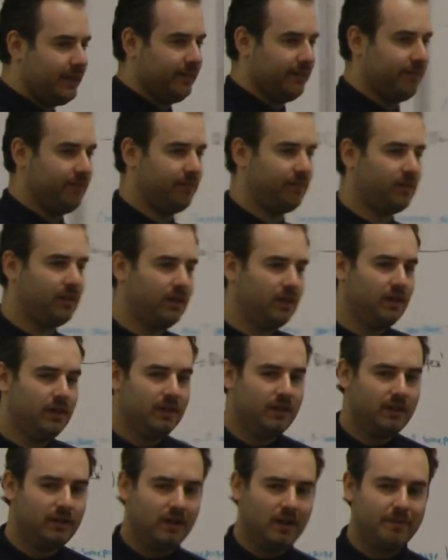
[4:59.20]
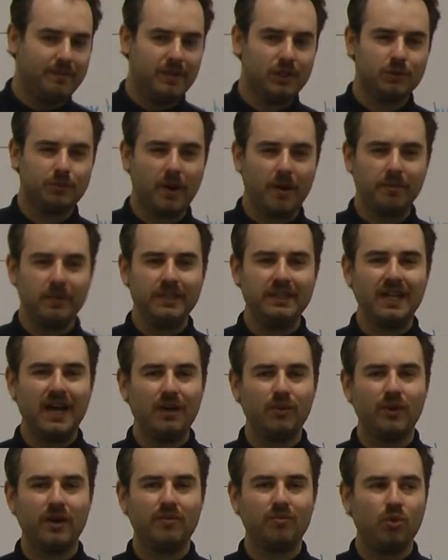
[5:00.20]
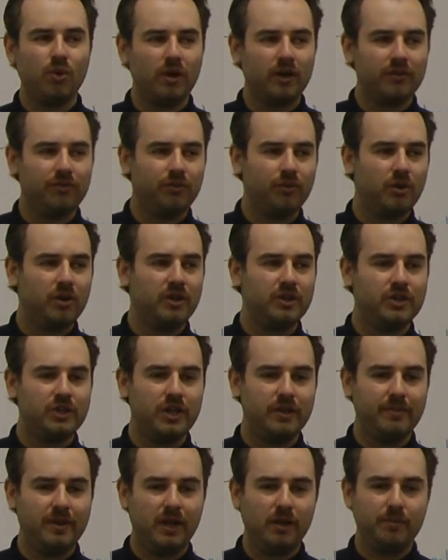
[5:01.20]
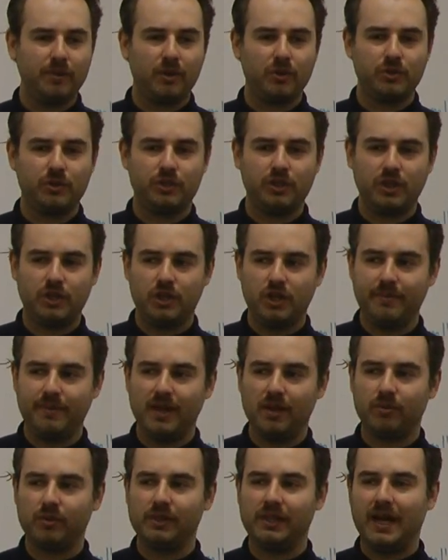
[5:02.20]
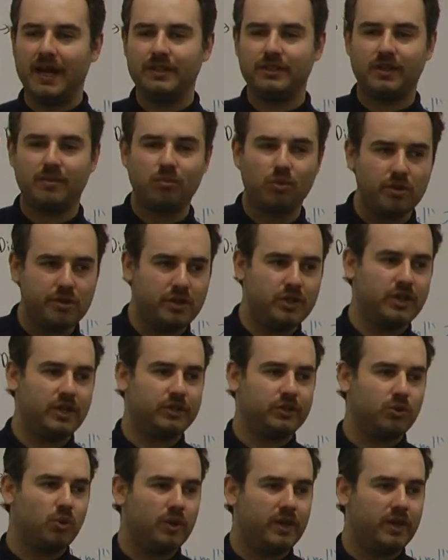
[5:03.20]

in. I mean, it's probably not going to work for Gmail because Gmail relies on more than just